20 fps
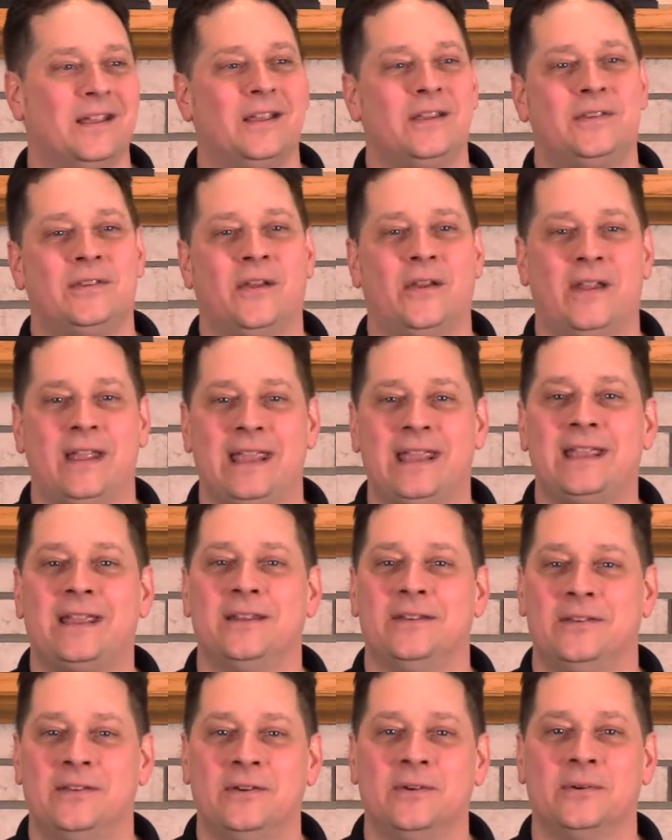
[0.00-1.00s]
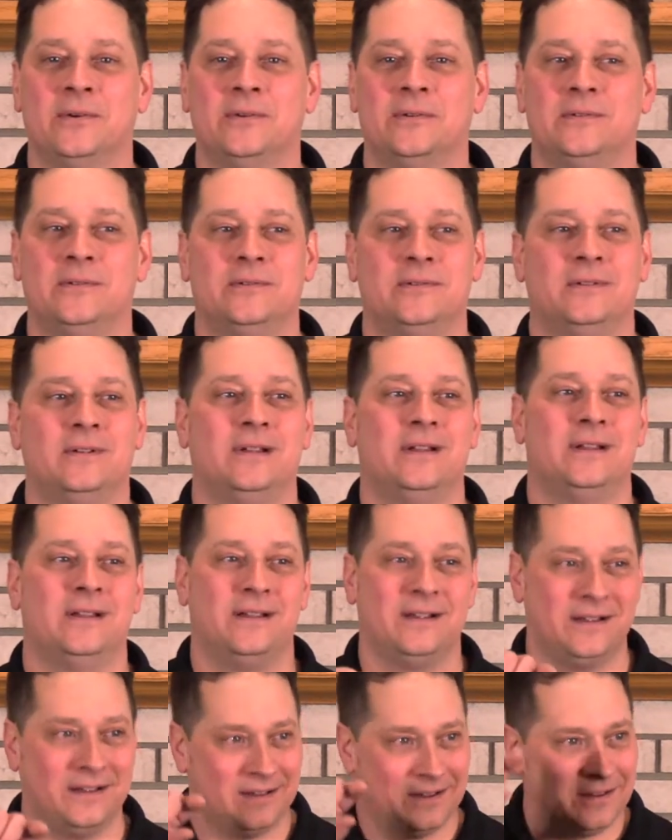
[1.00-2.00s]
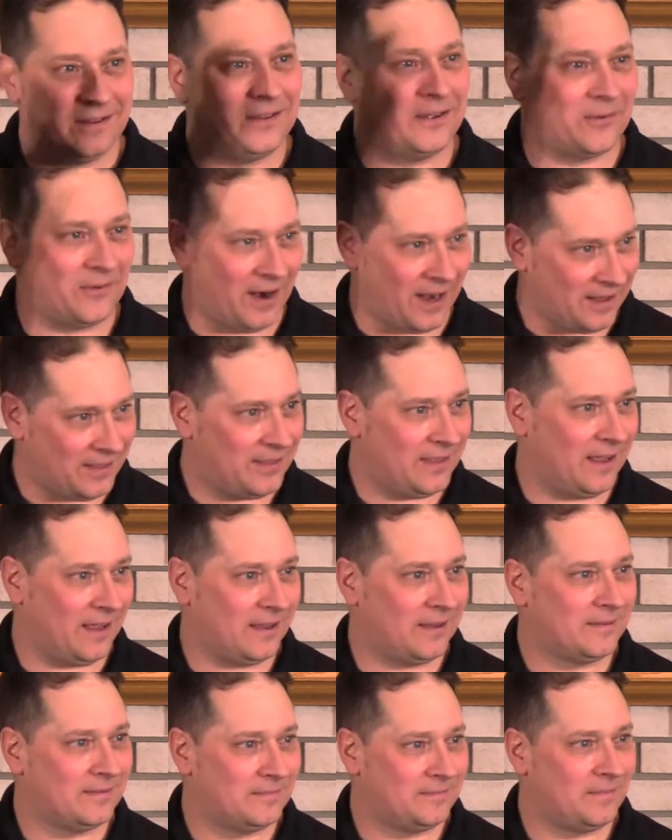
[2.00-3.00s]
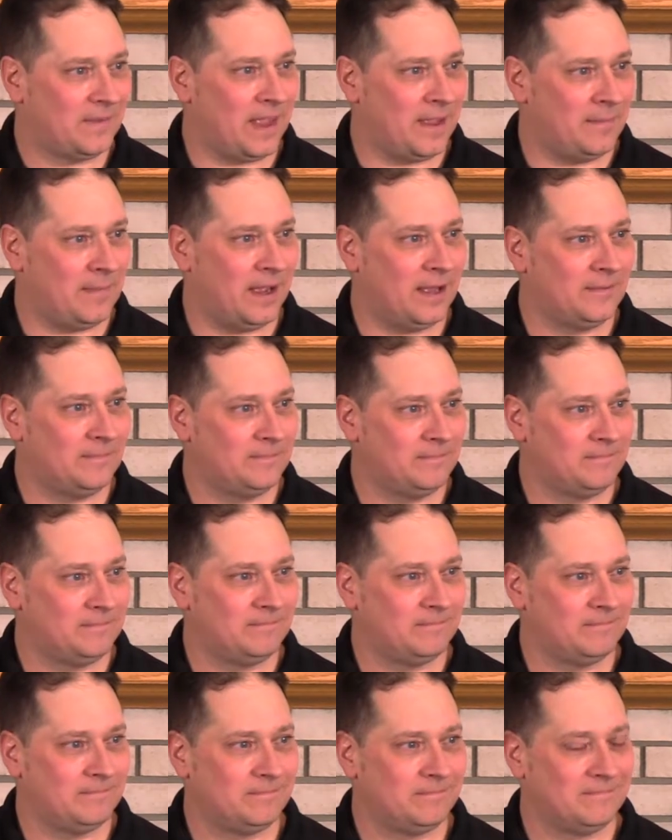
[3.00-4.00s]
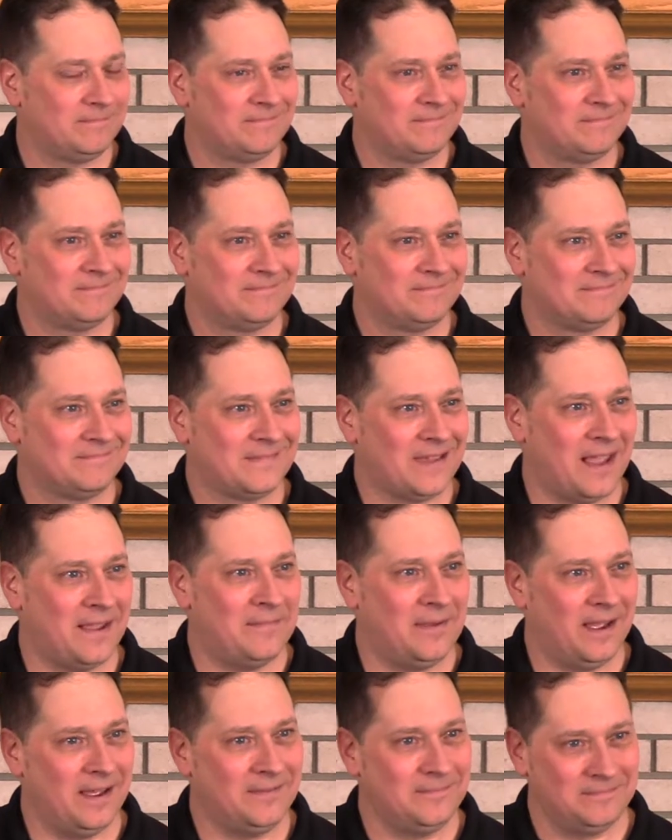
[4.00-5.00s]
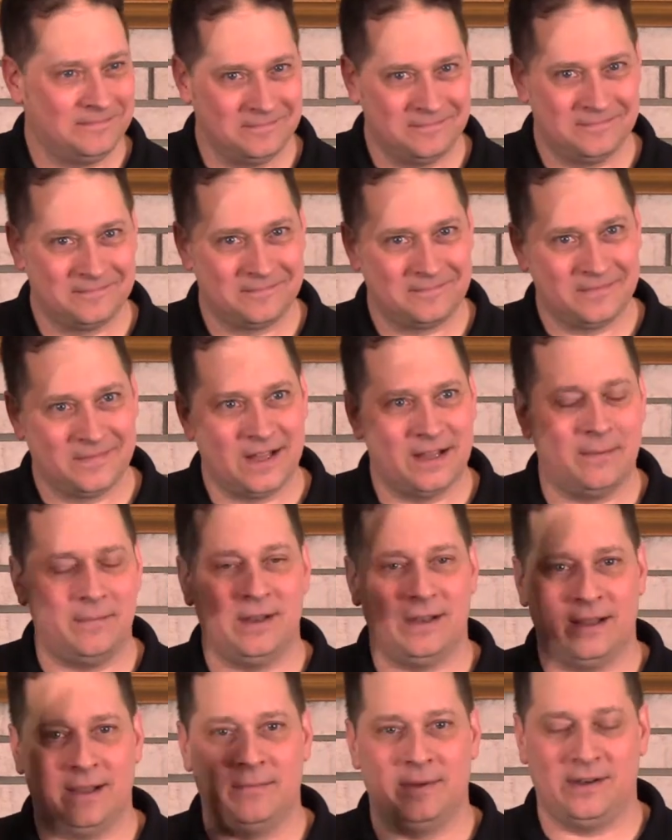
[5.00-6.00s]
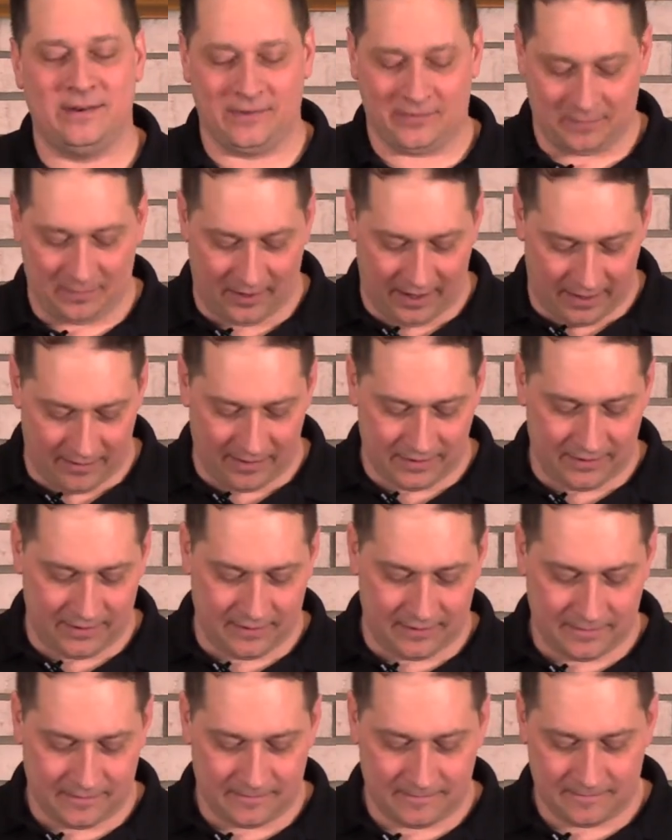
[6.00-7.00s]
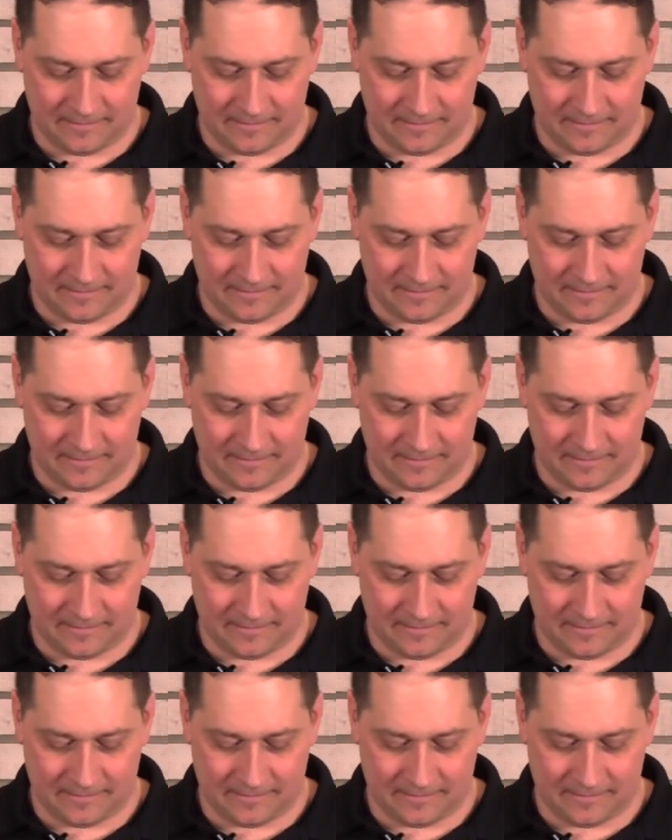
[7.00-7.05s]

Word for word: so that he can do the right thing. Amen? Amen? Let me, let me just pray with you.